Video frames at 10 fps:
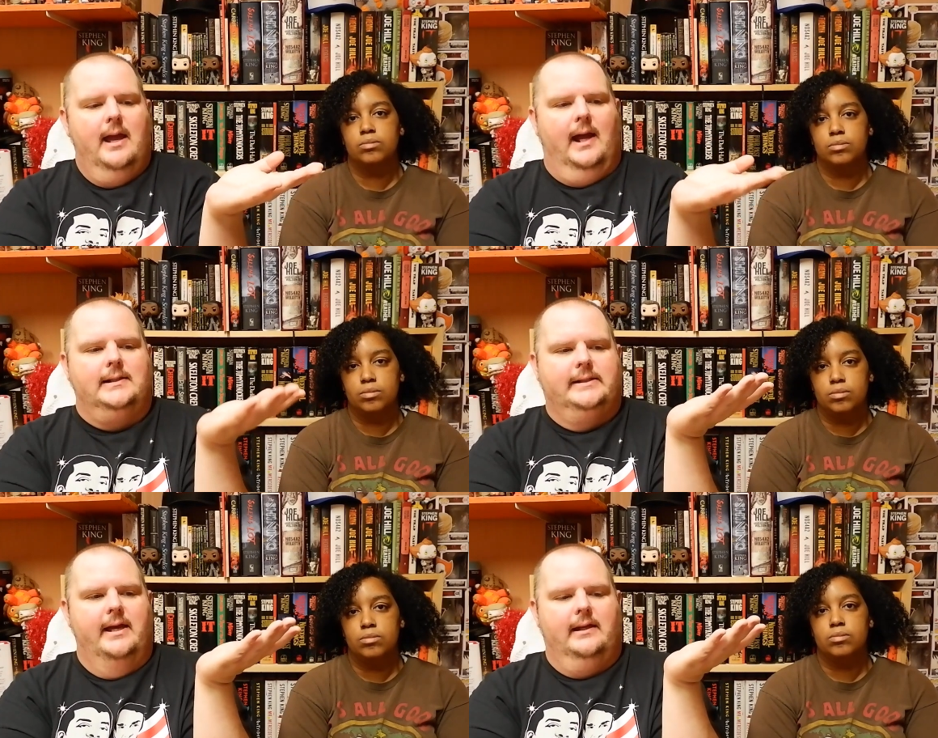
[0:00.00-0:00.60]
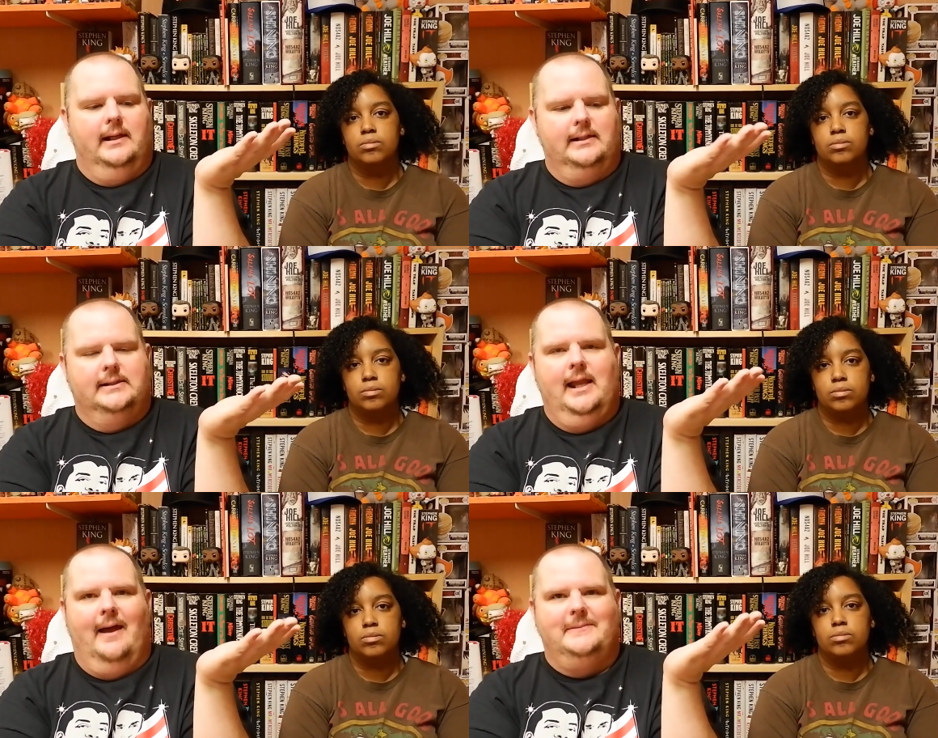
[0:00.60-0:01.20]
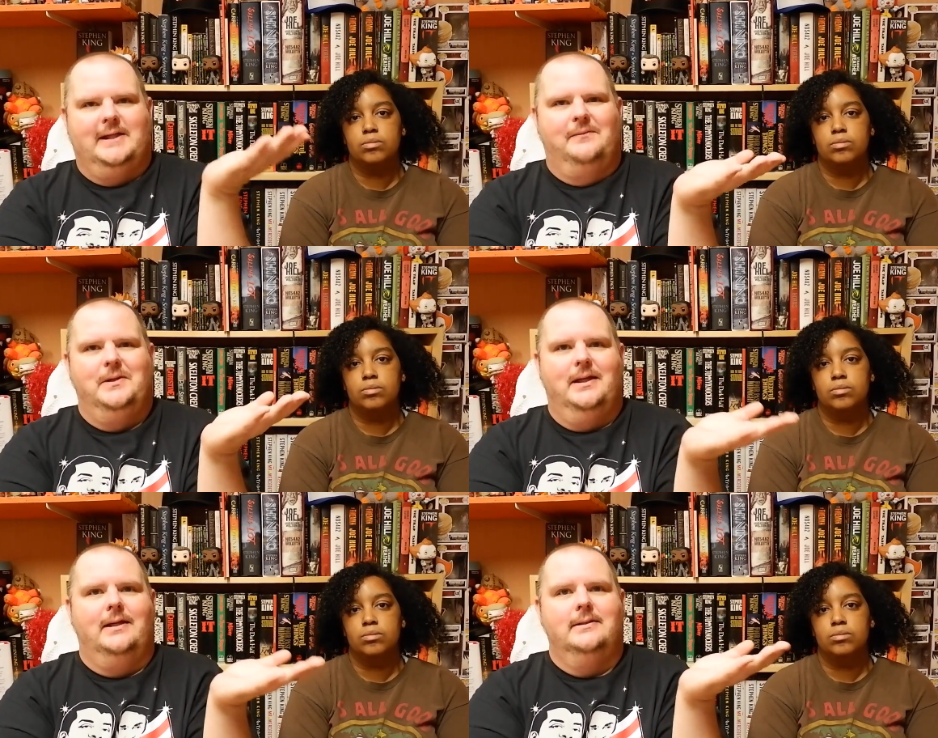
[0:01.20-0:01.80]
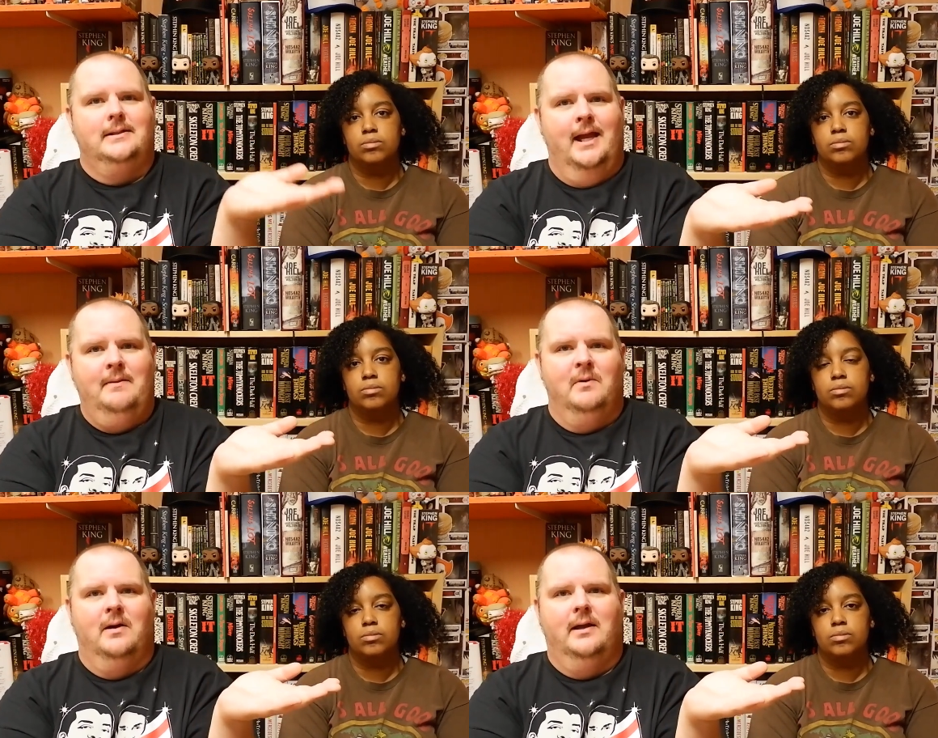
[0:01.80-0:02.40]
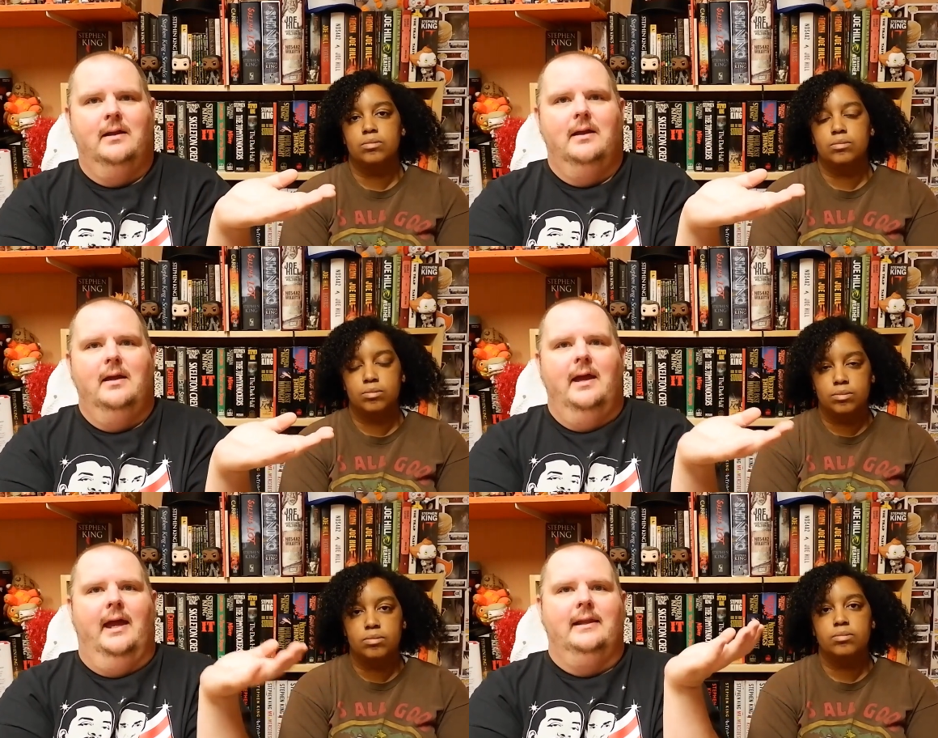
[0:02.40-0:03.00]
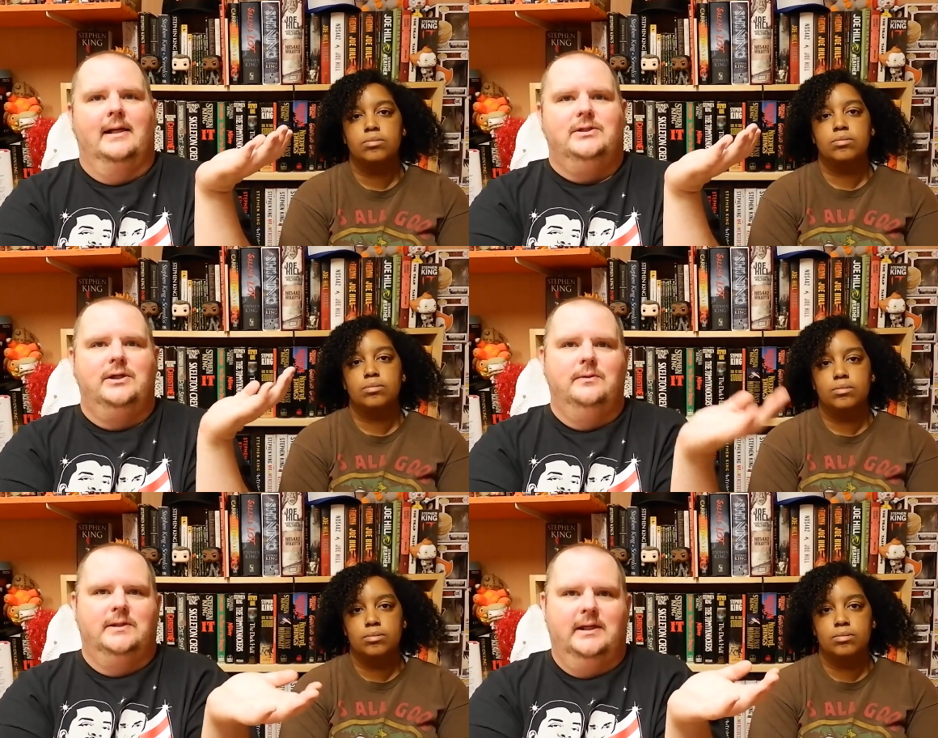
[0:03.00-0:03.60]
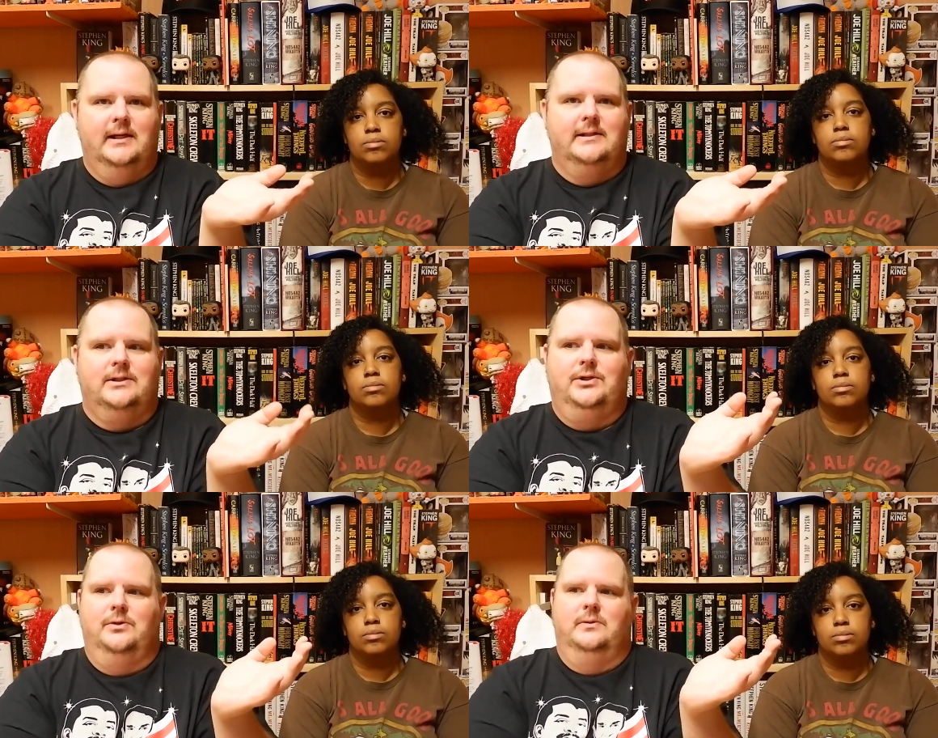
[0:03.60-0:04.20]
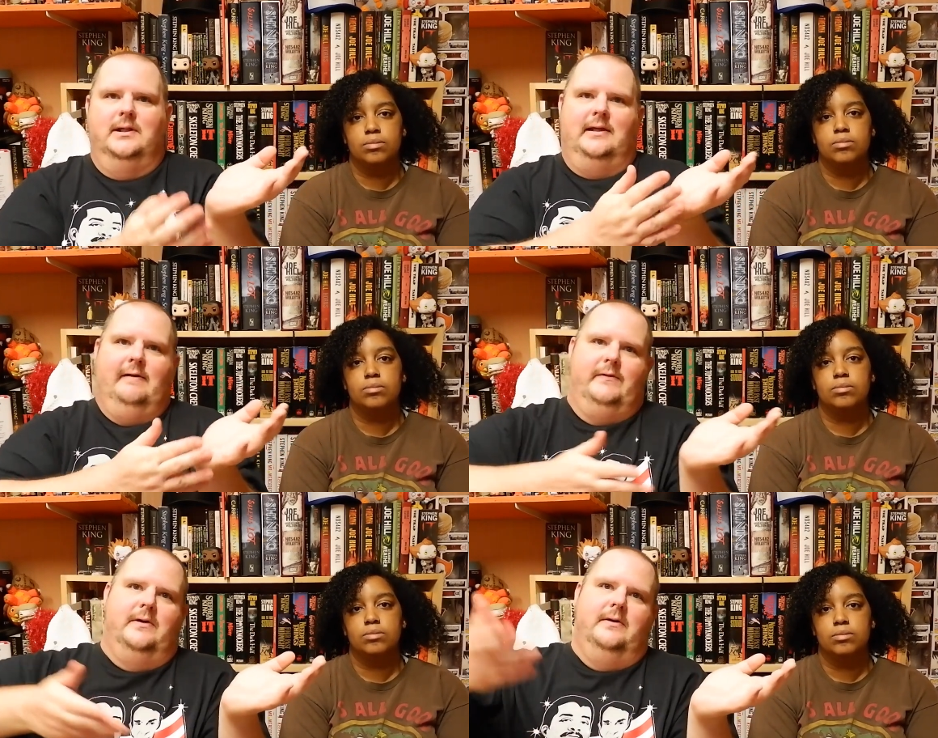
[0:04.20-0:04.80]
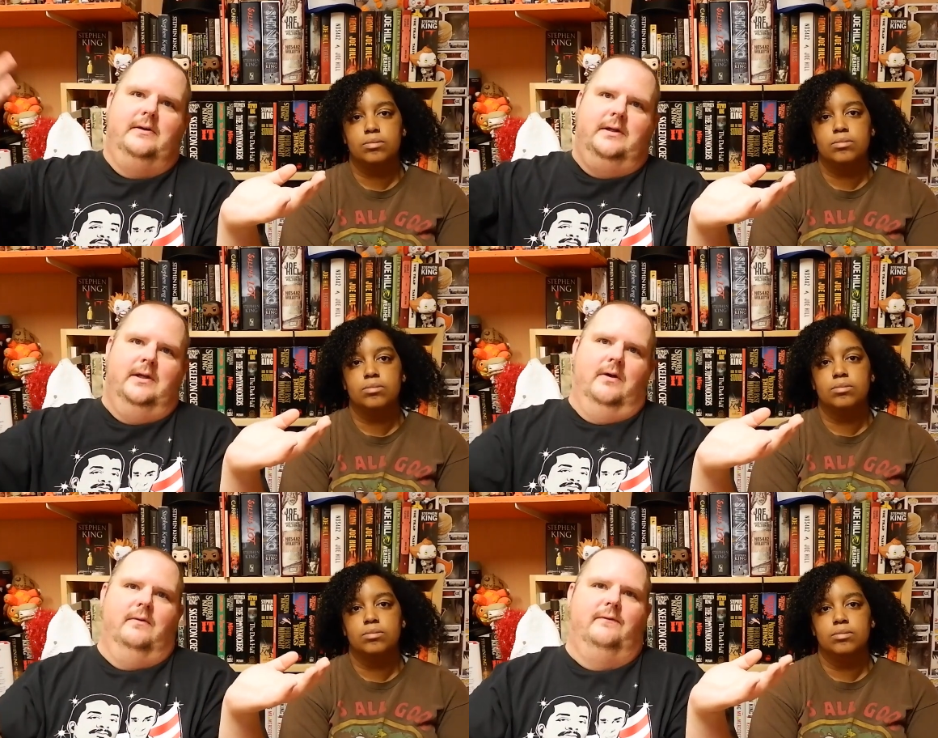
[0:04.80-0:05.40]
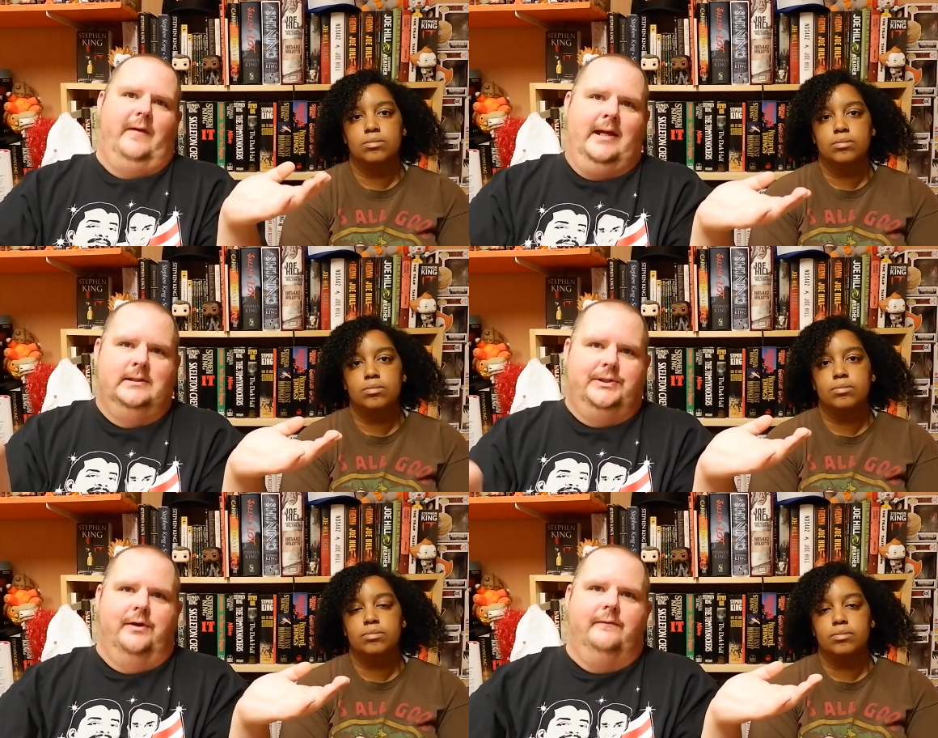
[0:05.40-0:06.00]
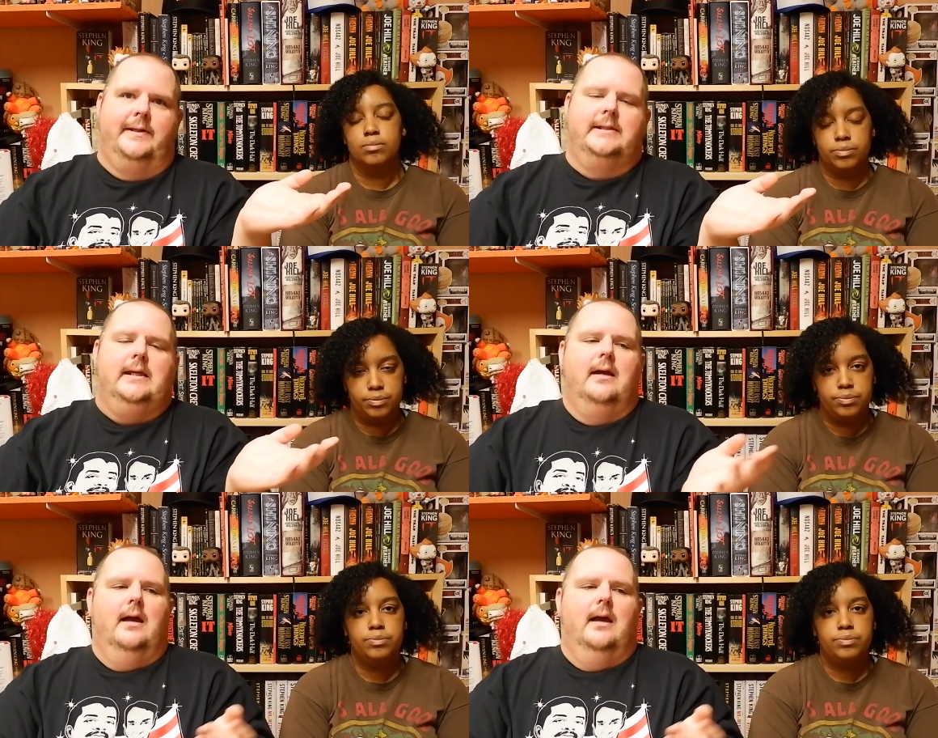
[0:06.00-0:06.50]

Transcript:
Speaker 1: and said, let's slap Stephen King's name on it and let's use this to deliver, you know, fan service.